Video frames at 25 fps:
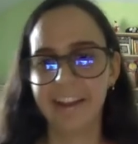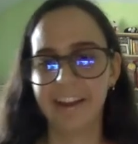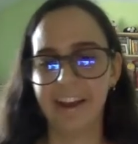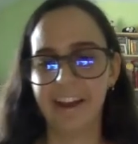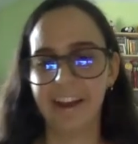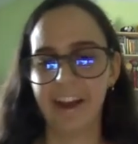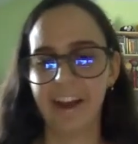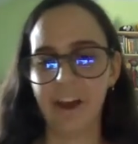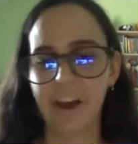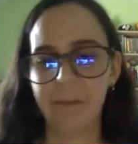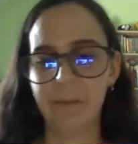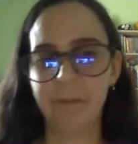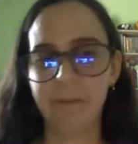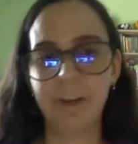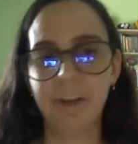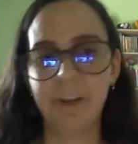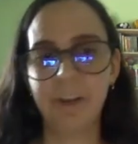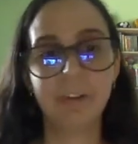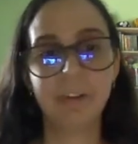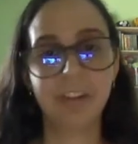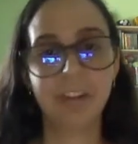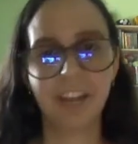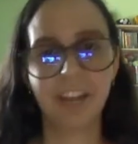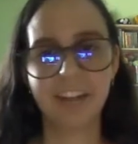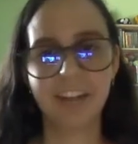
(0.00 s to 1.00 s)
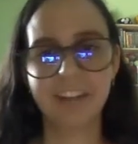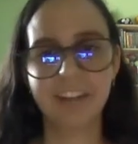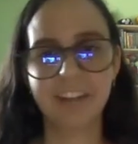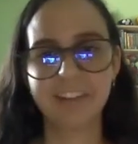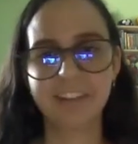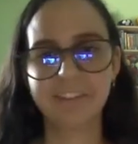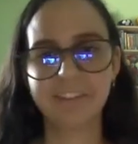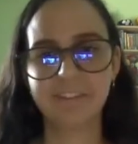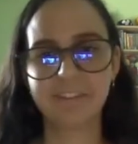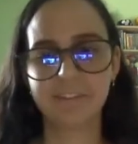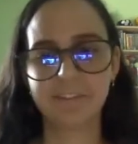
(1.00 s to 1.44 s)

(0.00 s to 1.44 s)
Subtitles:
You can